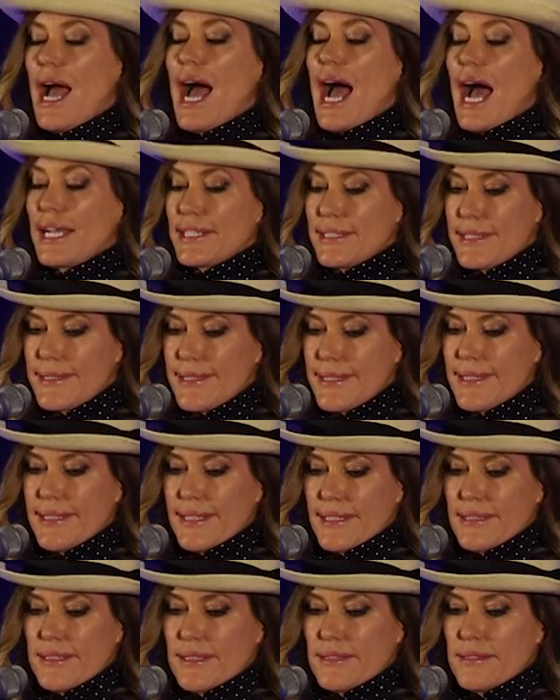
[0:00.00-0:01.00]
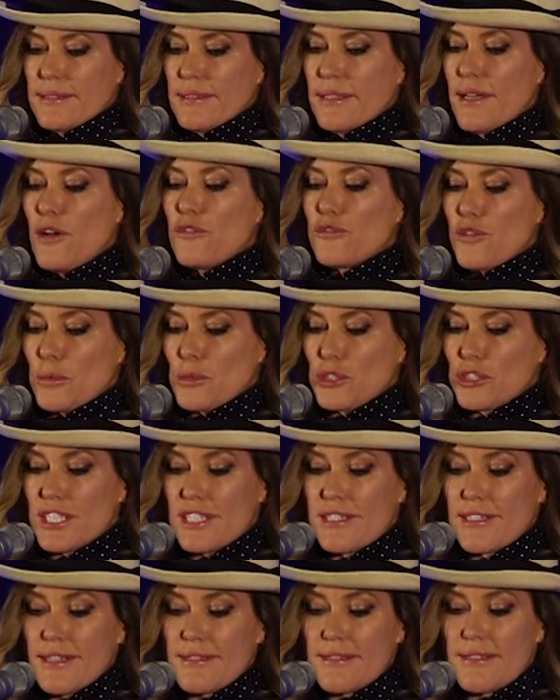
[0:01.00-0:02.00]
I seek it from Chris
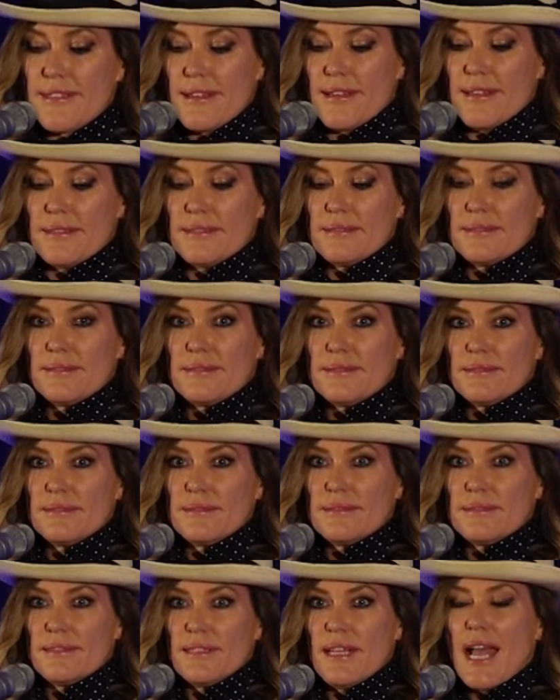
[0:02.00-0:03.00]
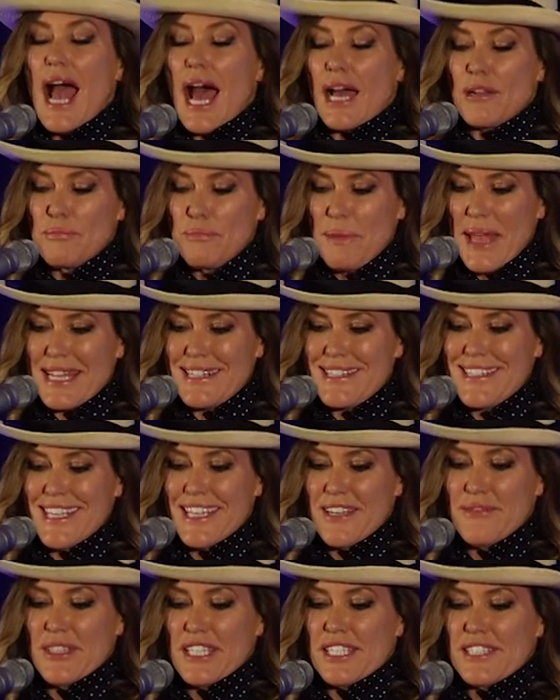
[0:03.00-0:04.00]
Gunter and Ben
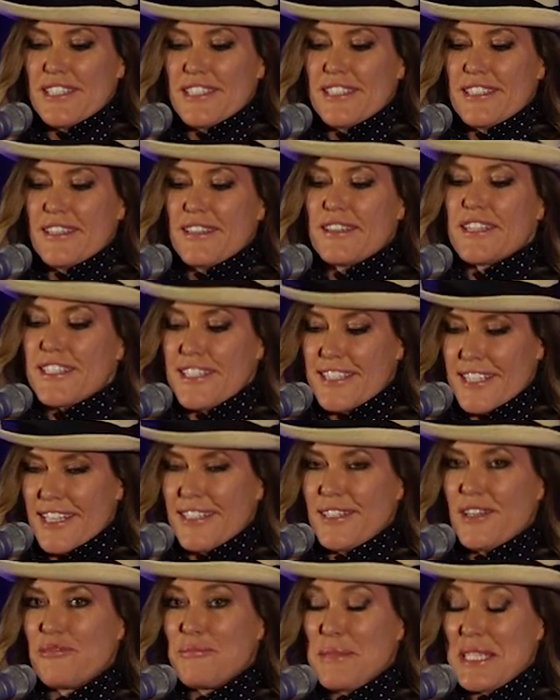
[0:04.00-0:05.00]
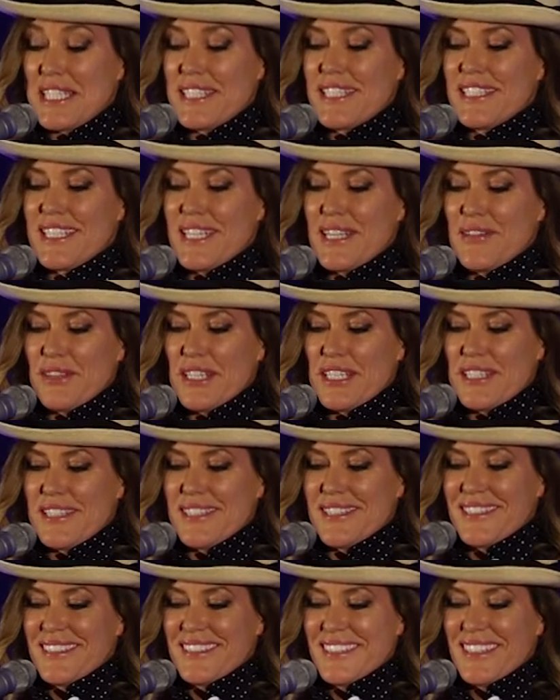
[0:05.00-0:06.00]
Davis, the son of Mr. Davis,
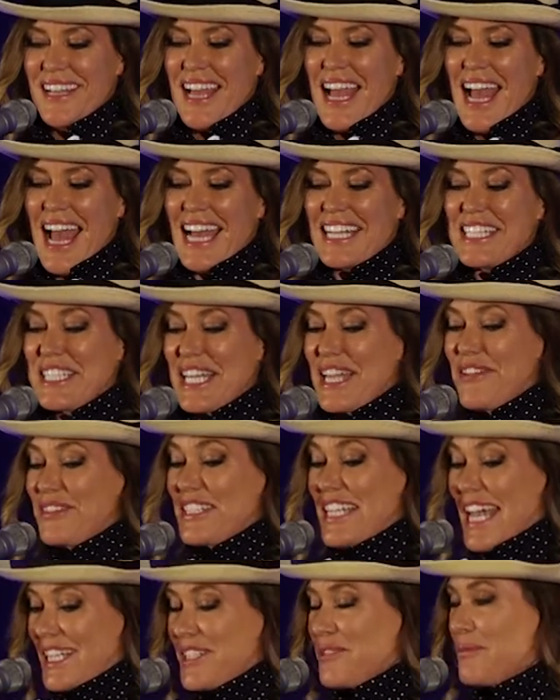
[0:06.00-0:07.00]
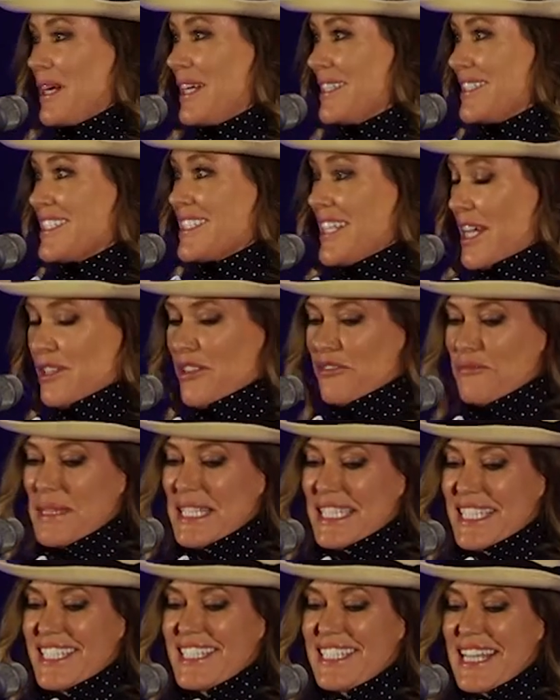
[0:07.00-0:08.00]
and David Edwards, son of
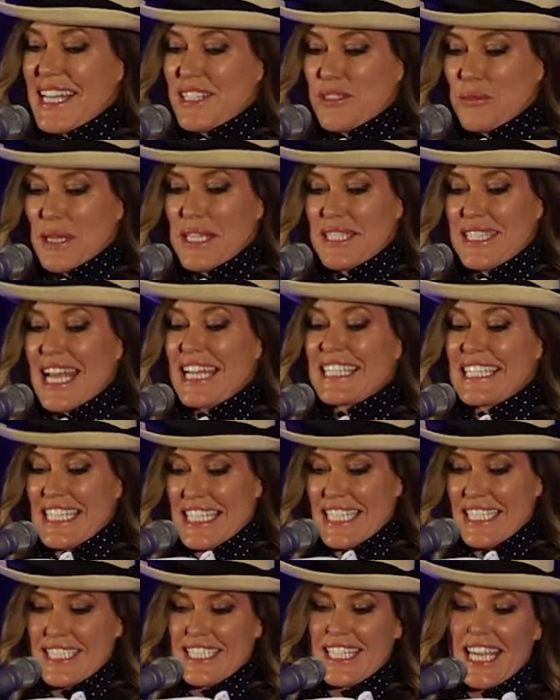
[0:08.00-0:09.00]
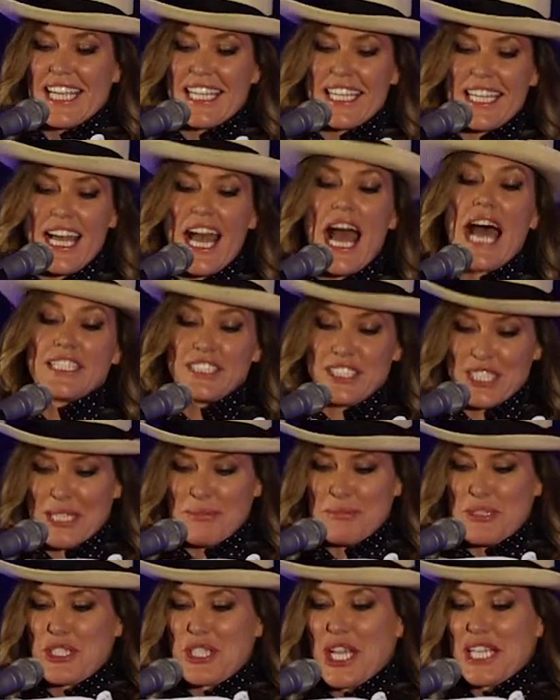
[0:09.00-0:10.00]
Mrs. Edwards, and Neil Taylor, and
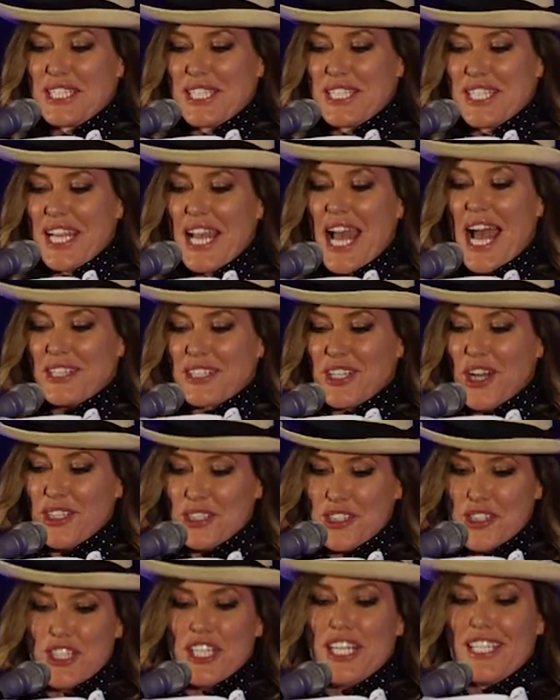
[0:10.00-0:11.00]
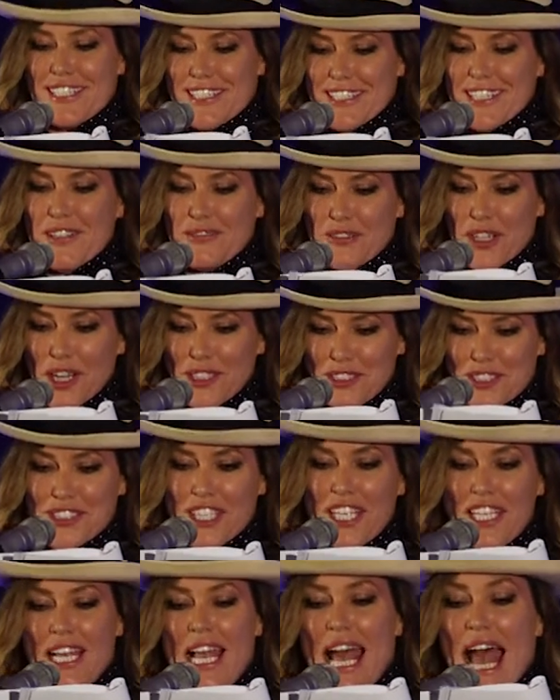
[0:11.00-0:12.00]
James Chester, and Cottrell, son of
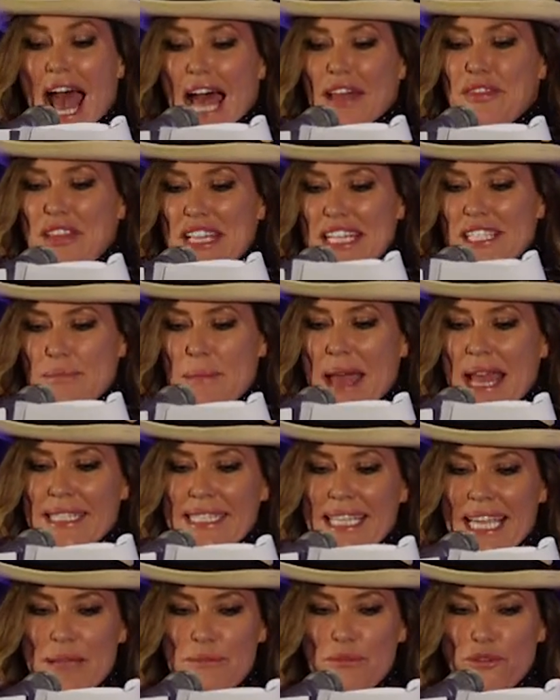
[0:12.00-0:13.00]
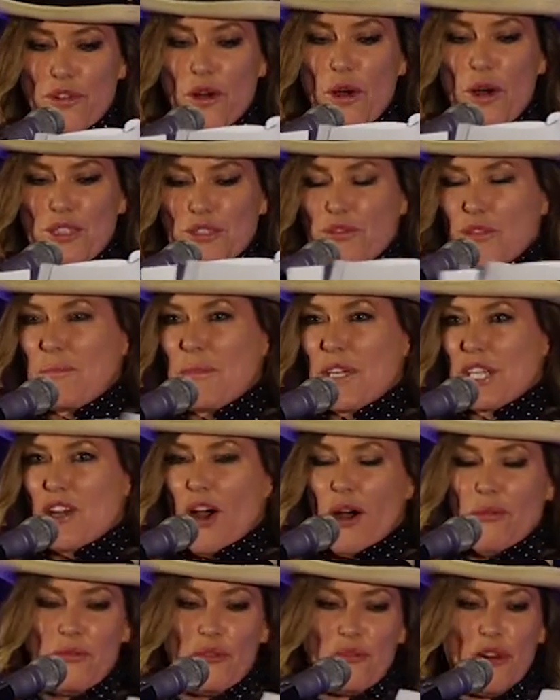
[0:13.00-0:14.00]
Cottrell, and these men came forth from the
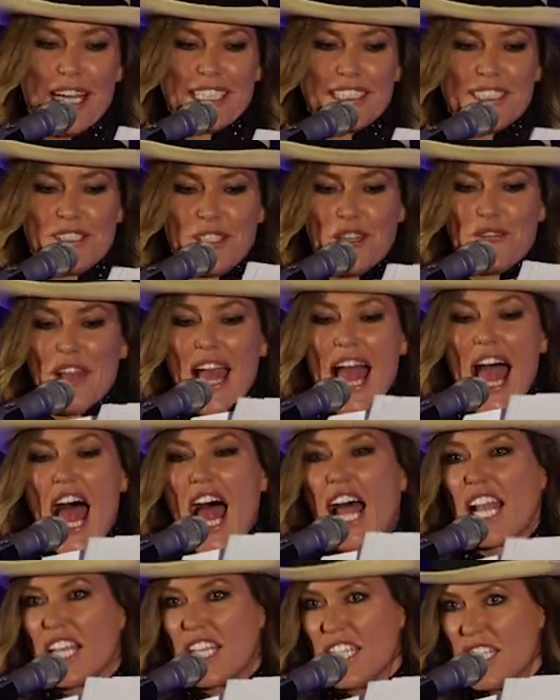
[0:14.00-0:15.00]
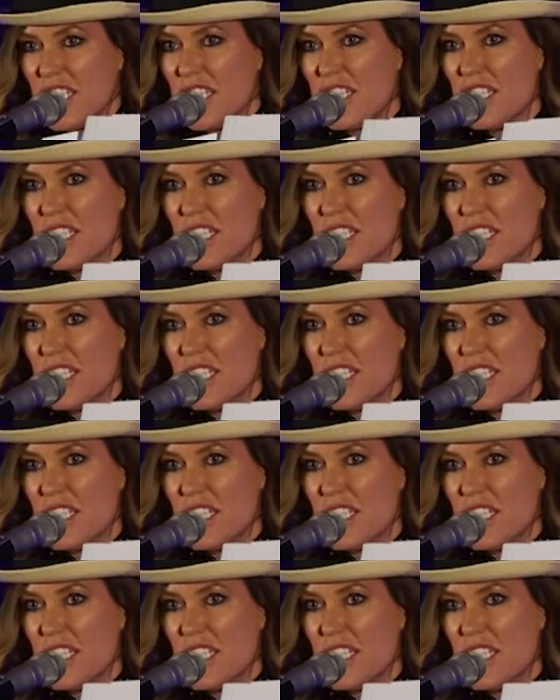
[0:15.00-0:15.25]
confines of hell,